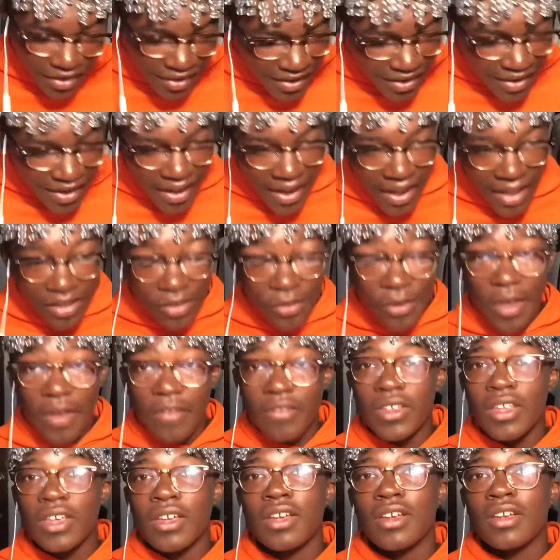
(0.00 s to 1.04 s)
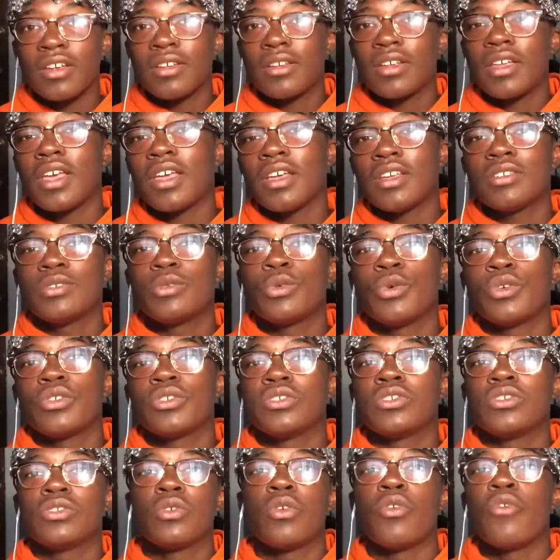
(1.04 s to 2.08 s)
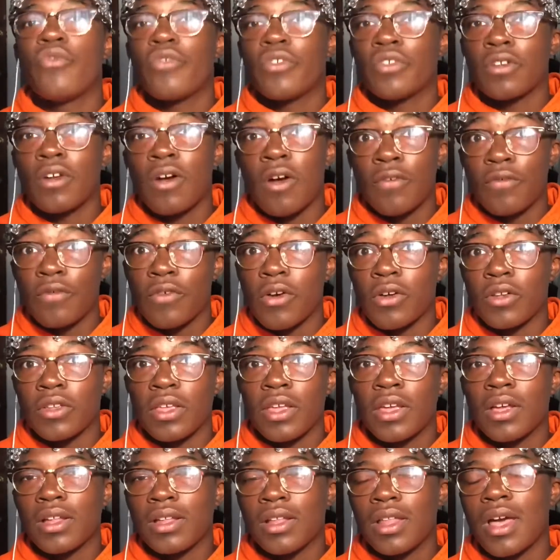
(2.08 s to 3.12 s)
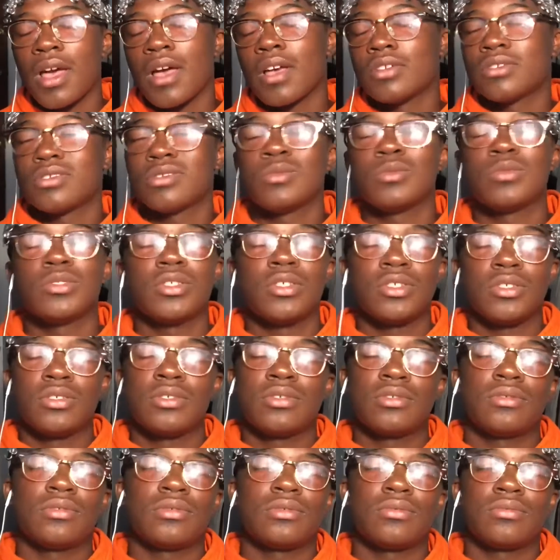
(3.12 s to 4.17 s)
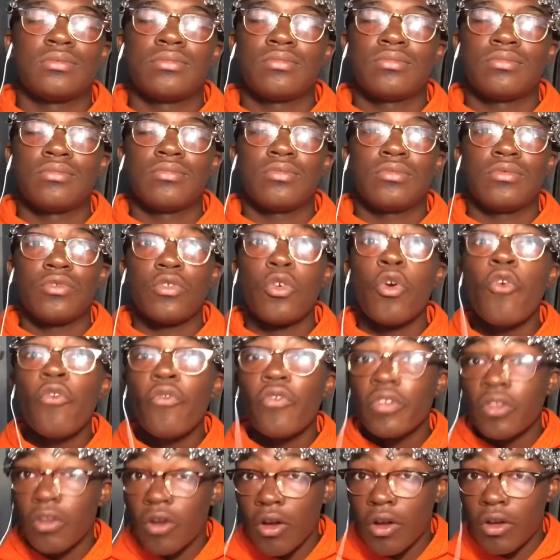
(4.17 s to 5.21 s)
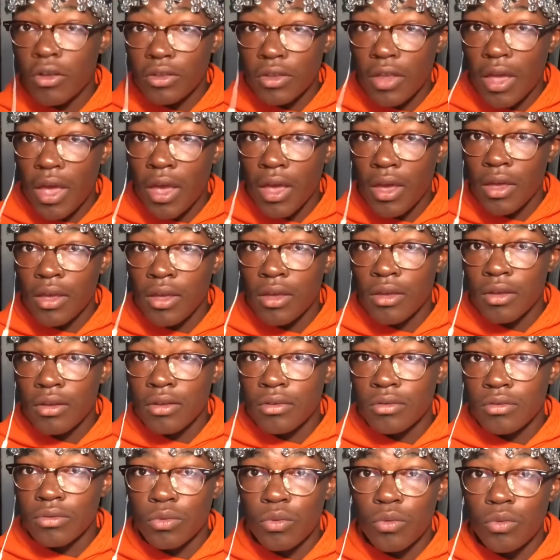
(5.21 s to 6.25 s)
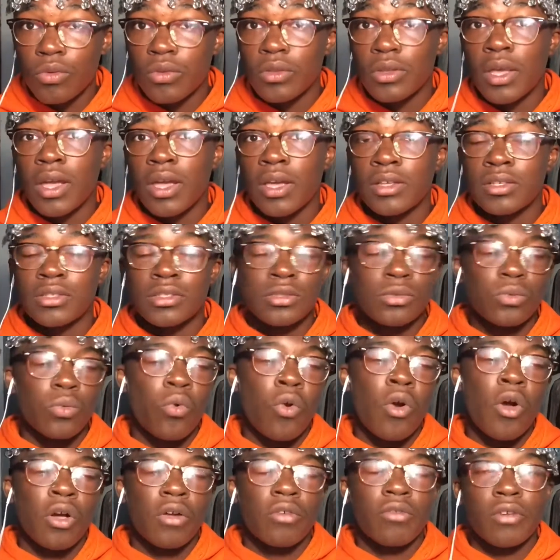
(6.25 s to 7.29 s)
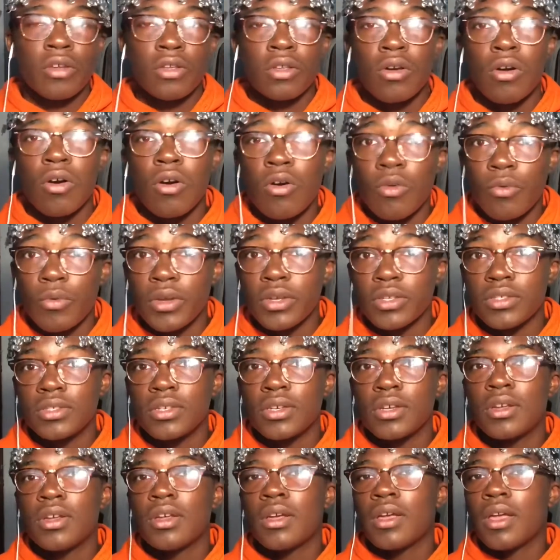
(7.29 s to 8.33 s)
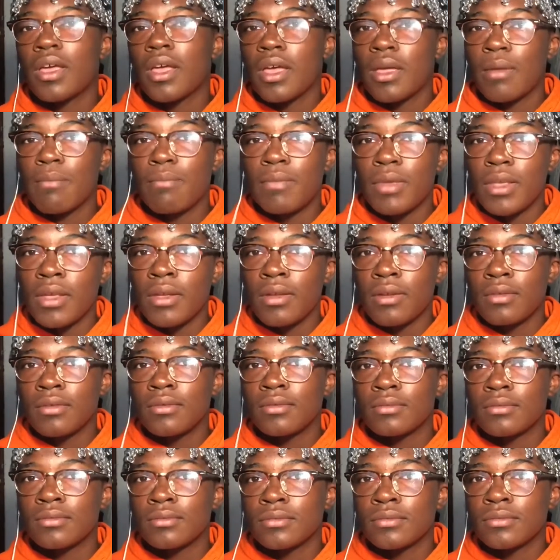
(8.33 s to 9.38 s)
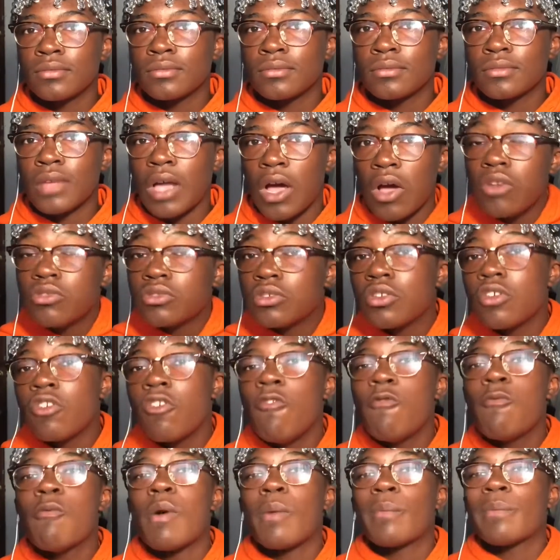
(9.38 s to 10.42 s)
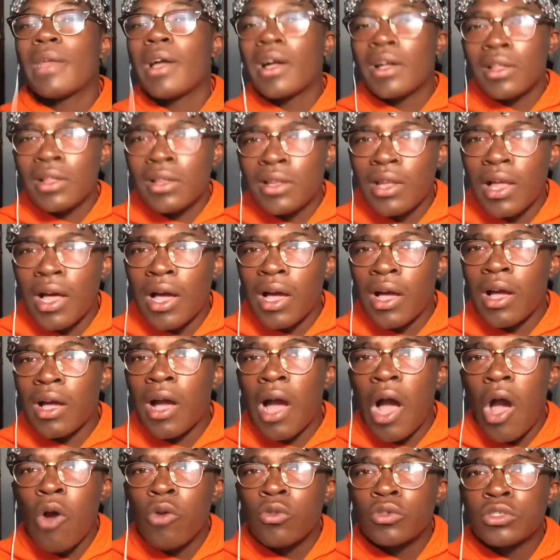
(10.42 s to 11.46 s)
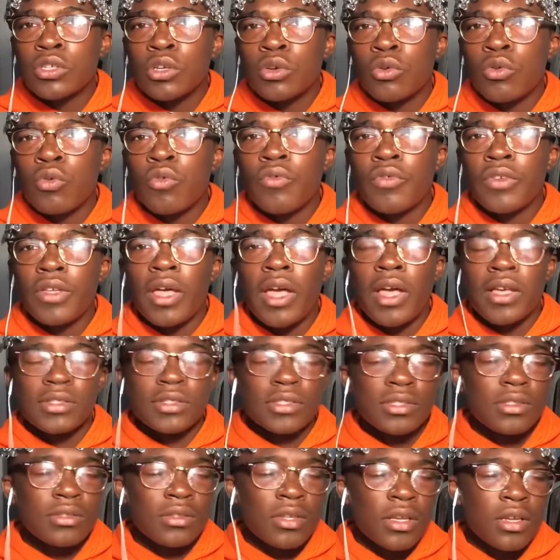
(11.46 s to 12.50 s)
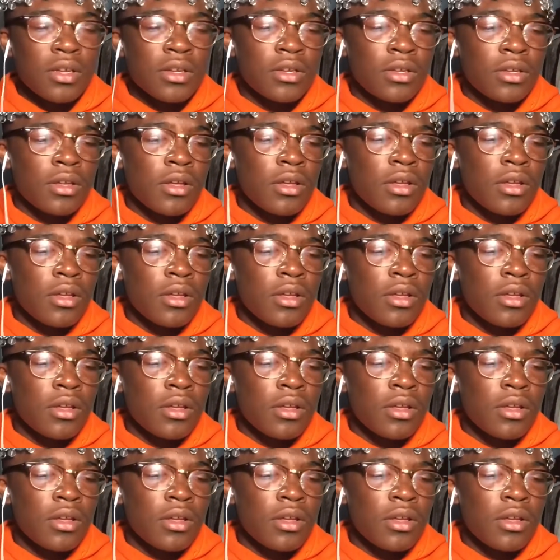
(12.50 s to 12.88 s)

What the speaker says: And you have the kids who are just goofing off all day in classroom, just goofing all day, doing nothing, just walking around the hallways. And me, I was a goofball. I'm not gonna lie. I was a goofy ass nigga.